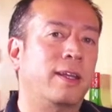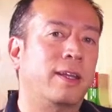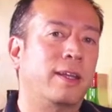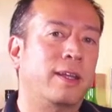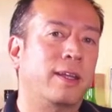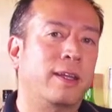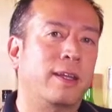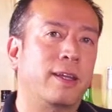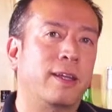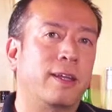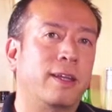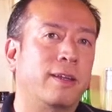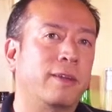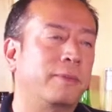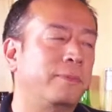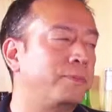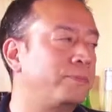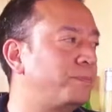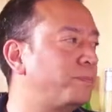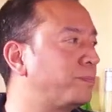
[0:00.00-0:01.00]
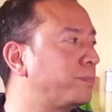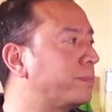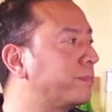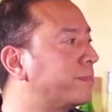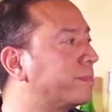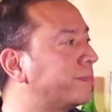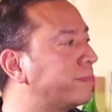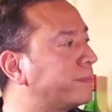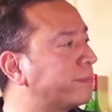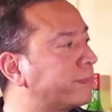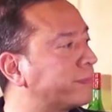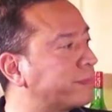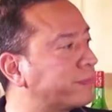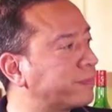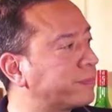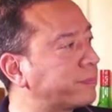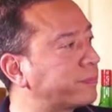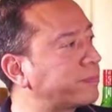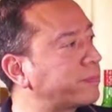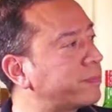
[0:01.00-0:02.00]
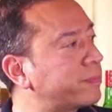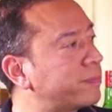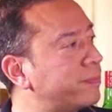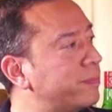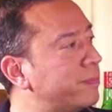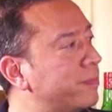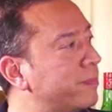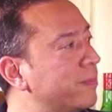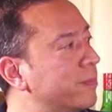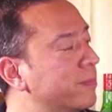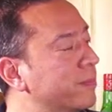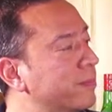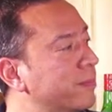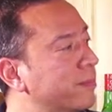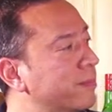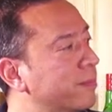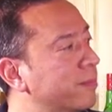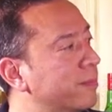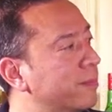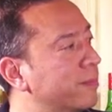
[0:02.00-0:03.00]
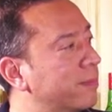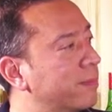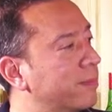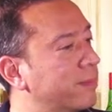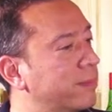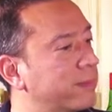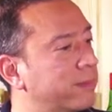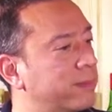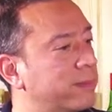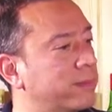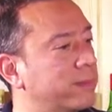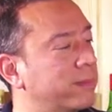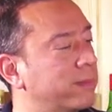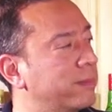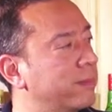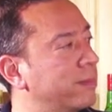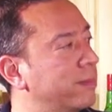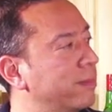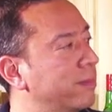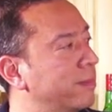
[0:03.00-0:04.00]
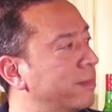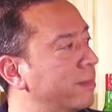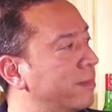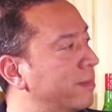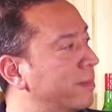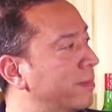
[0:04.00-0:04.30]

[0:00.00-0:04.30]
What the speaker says: The person shown says nothing.